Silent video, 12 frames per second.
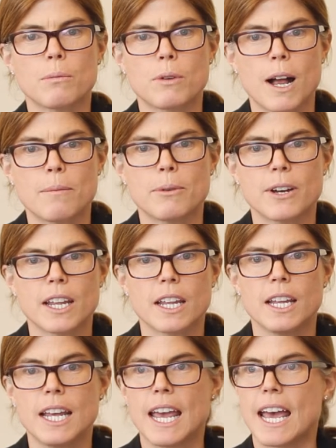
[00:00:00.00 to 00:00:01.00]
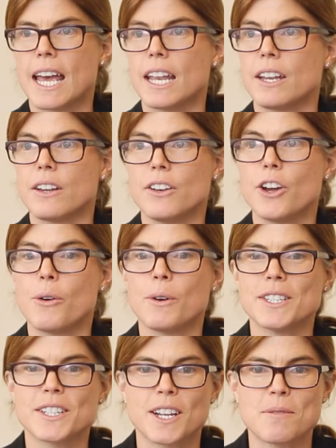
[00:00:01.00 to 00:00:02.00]
the property. And no
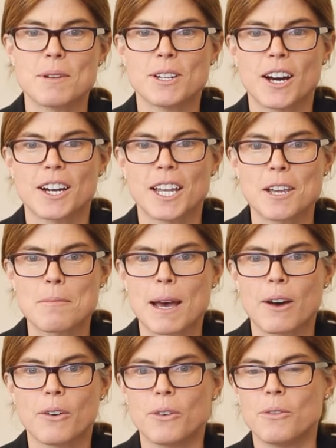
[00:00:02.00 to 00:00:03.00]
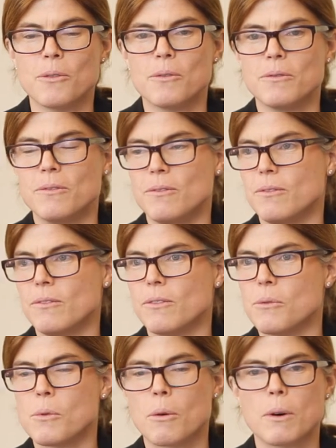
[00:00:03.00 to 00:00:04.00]
one's going to be talking about
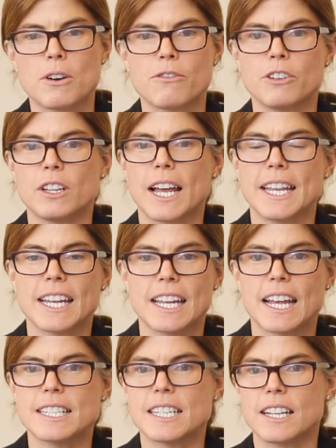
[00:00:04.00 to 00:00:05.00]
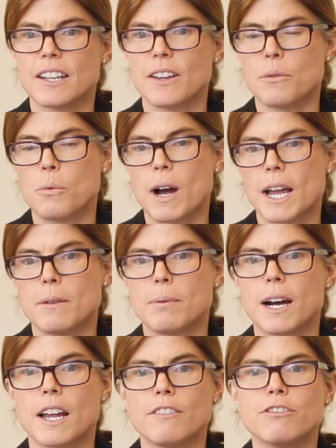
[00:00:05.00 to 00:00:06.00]
what wonderful light it gets and the wide
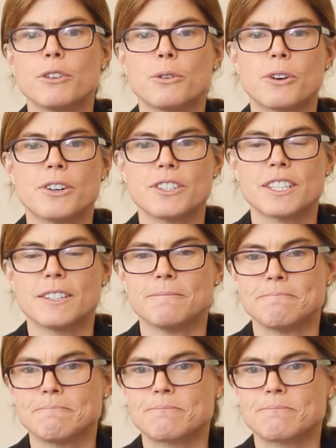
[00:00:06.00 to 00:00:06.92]
pine floors and